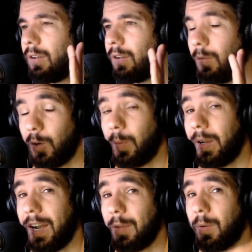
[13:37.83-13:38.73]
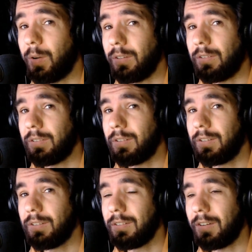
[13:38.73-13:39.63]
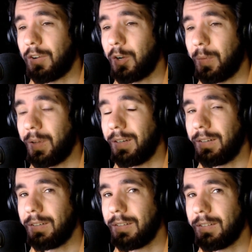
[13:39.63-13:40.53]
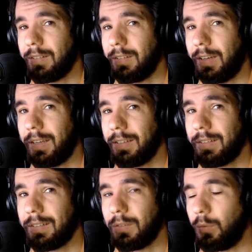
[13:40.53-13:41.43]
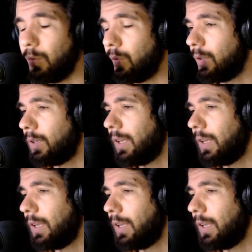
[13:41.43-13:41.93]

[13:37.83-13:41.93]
I would have been anybody's. I could have been, yeah. Oof.